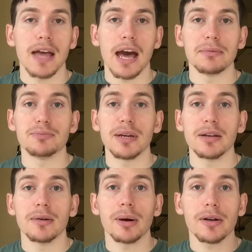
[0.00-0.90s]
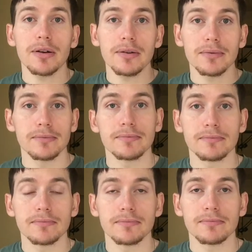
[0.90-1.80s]
Adam's peanut butter,
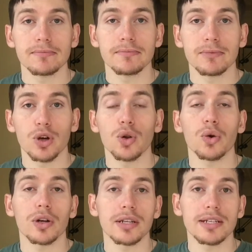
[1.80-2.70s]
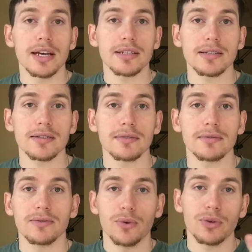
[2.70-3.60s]
calorically dense.
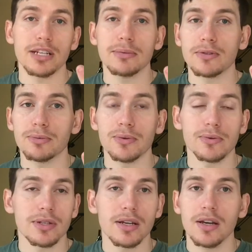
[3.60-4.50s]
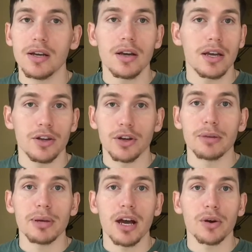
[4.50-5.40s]
4 tablespoons, you're
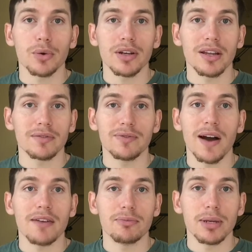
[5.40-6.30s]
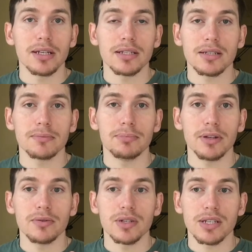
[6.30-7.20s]
gonna be hungry in like 5 minutes, but
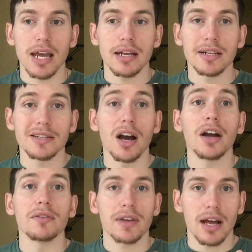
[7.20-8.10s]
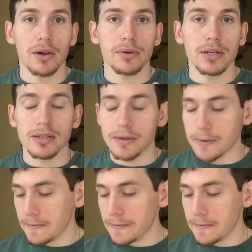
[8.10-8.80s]
you just ate a ton of calories.